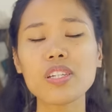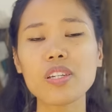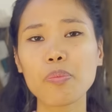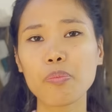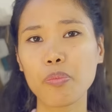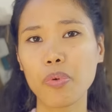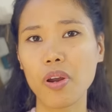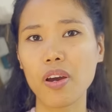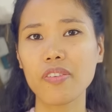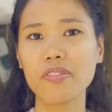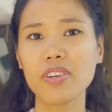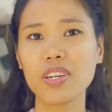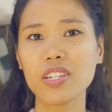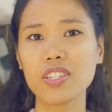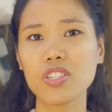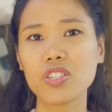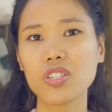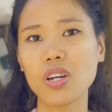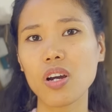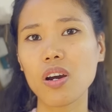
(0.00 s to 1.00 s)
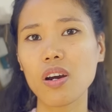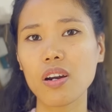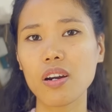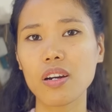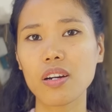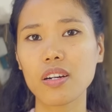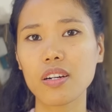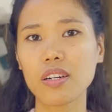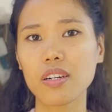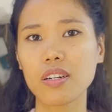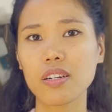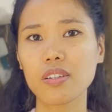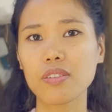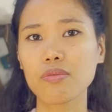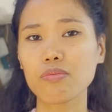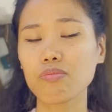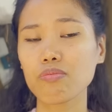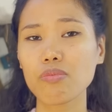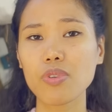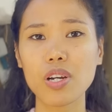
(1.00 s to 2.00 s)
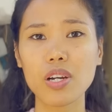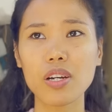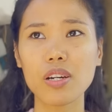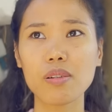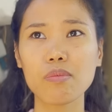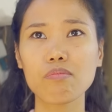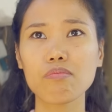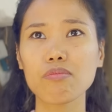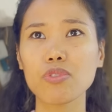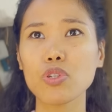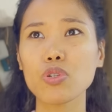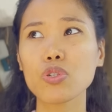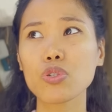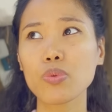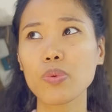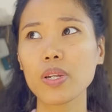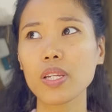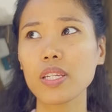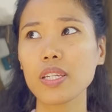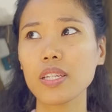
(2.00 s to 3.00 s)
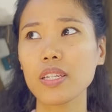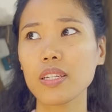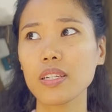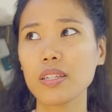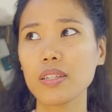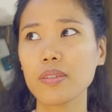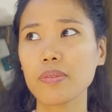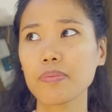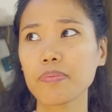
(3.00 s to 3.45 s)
in the province are usually